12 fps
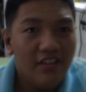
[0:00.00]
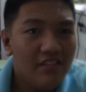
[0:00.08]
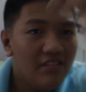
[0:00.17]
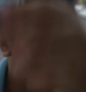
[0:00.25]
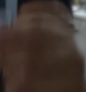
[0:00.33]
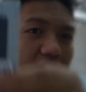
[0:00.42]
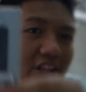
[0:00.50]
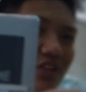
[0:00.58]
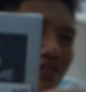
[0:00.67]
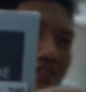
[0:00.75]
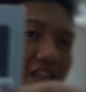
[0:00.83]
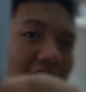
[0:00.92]
This is how it
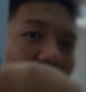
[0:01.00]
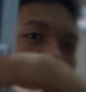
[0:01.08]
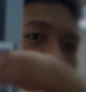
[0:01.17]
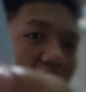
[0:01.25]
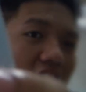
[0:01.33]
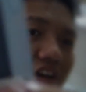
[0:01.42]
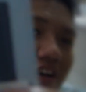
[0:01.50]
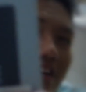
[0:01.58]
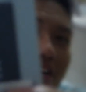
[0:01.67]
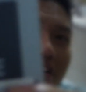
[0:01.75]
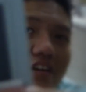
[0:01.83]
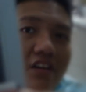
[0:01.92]
looks like.
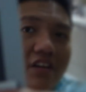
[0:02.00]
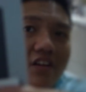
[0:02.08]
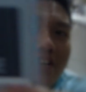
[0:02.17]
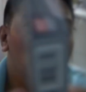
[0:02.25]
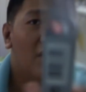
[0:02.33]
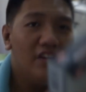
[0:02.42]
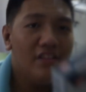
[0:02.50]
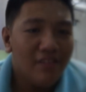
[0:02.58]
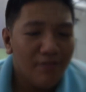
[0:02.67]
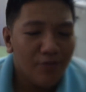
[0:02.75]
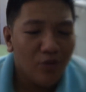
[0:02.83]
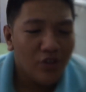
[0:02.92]
It's
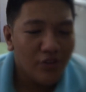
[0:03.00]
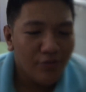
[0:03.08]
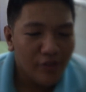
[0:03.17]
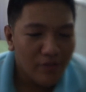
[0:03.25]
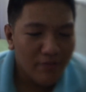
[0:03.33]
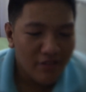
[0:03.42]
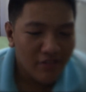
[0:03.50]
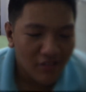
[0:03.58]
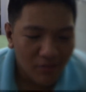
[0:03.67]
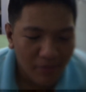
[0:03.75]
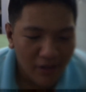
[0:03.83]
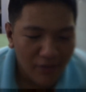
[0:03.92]
a Fujifilm
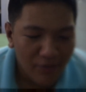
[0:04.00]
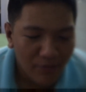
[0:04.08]
Instax Mini